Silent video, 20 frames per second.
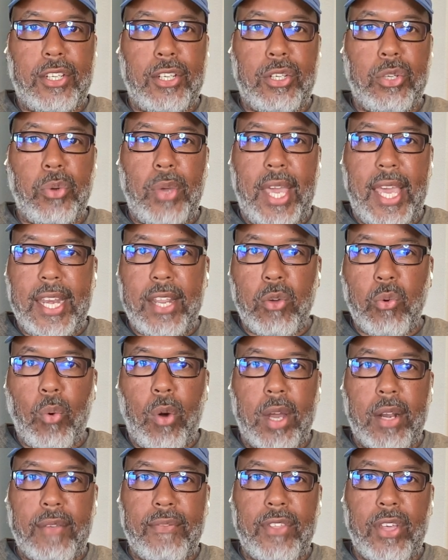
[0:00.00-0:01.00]
to do any
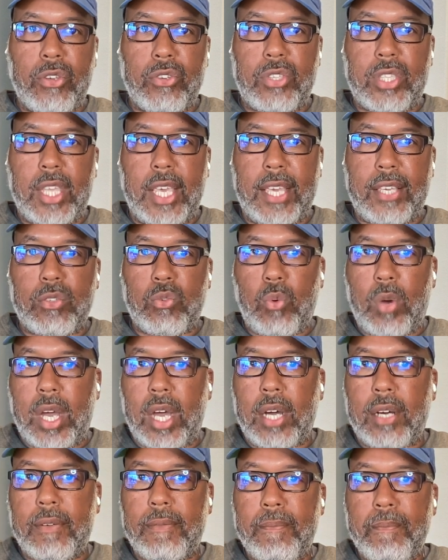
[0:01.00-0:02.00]
one of those things
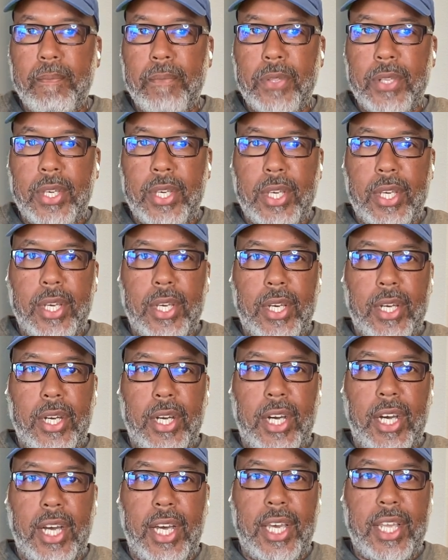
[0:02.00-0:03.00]
well.
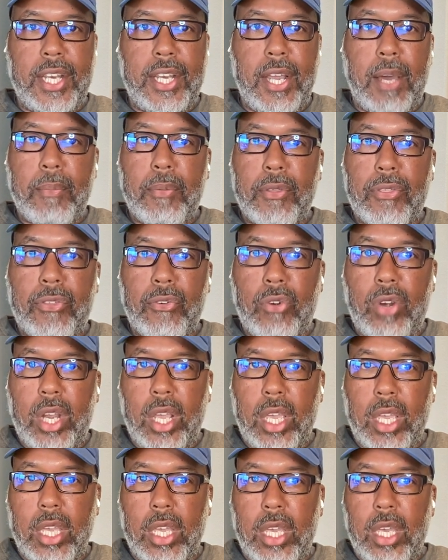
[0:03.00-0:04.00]
Number
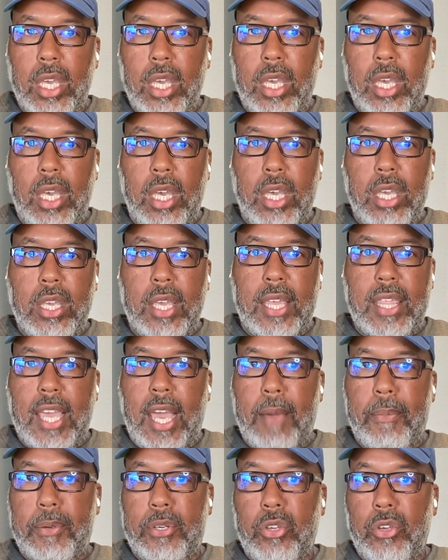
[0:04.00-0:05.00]
three, you have the
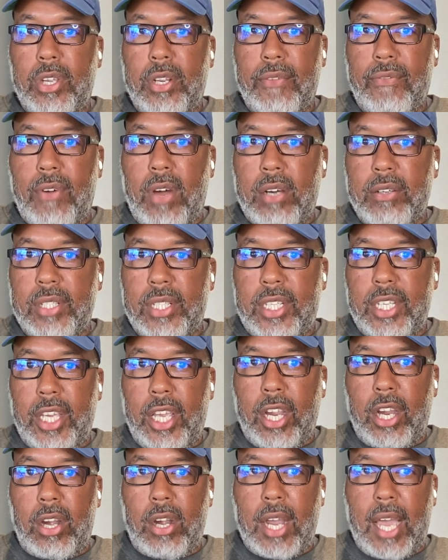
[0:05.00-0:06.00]
opportunity to
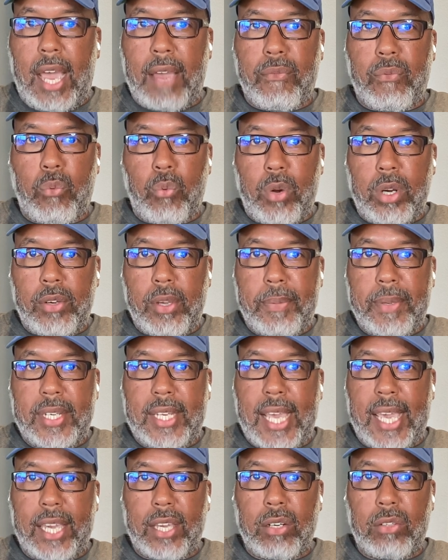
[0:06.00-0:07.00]
volunteer. I've really been
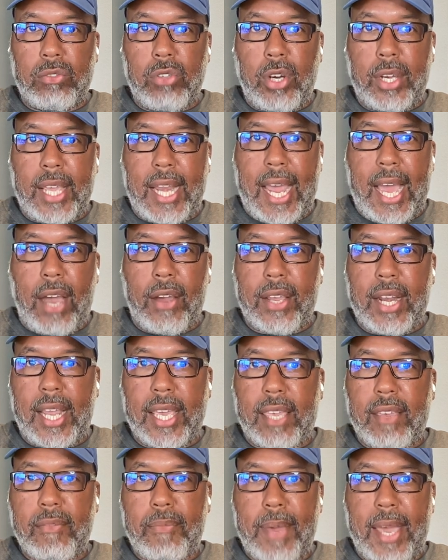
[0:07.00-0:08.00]
taking a look at how can
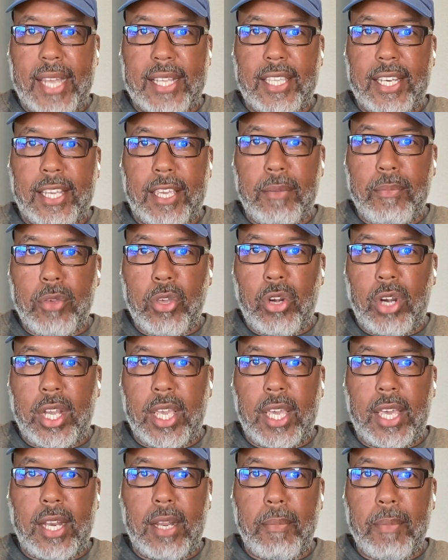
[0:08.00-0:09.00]
I give back to the
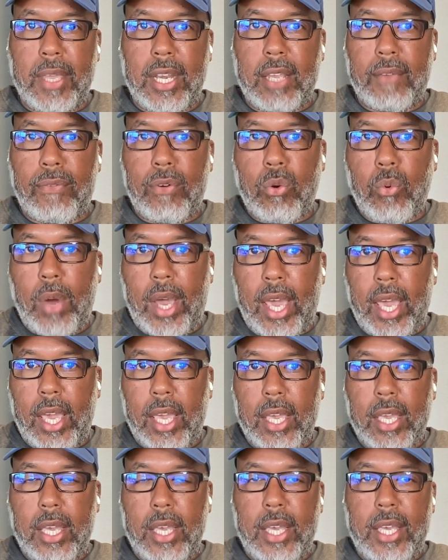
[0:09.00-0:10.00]
community in a meaningful way.
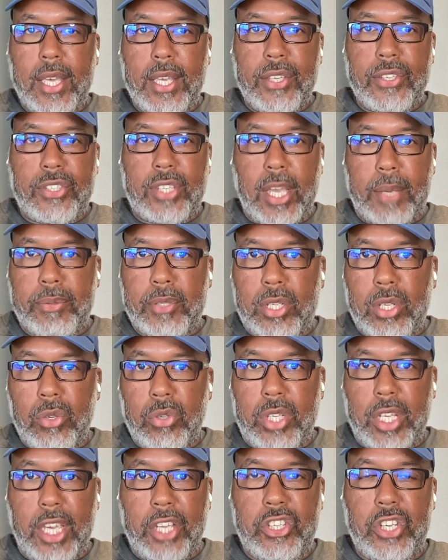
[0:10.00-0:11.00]

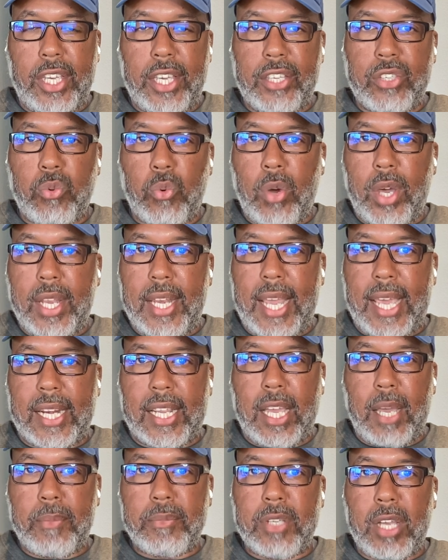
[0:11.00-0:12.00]
Substitute teaching is one
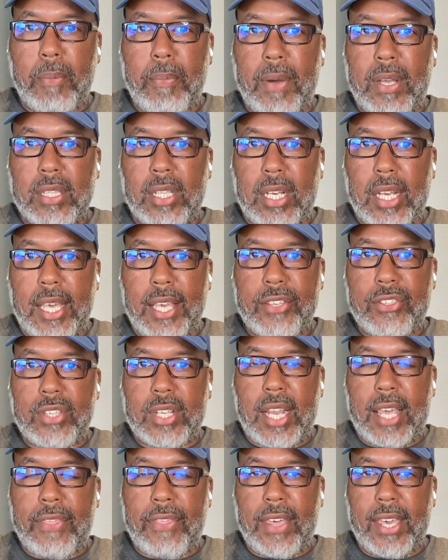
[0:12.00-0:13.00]
that comes up on the list,
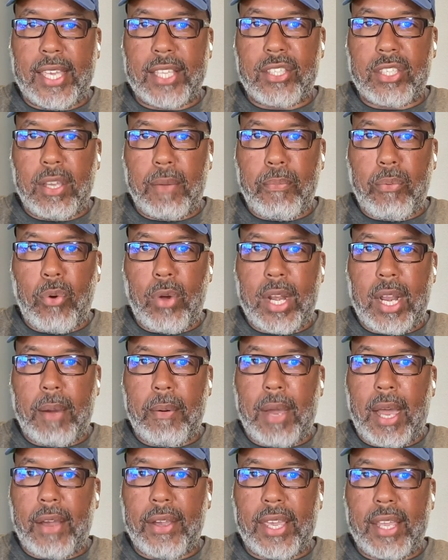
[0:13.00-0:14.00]
and I think at some point
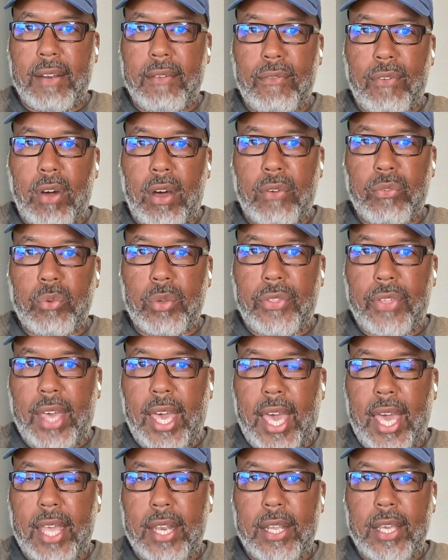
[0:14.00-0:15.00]
I'll get involved with
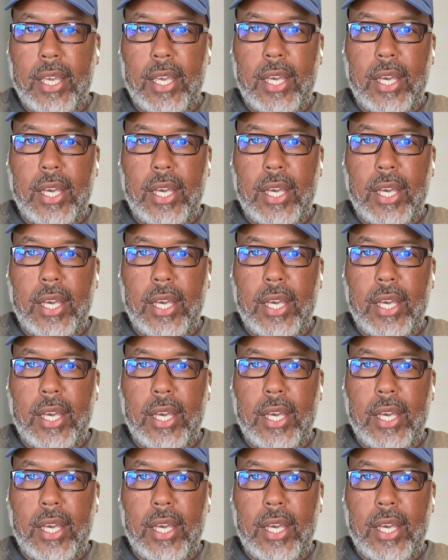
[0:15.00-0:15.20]
that.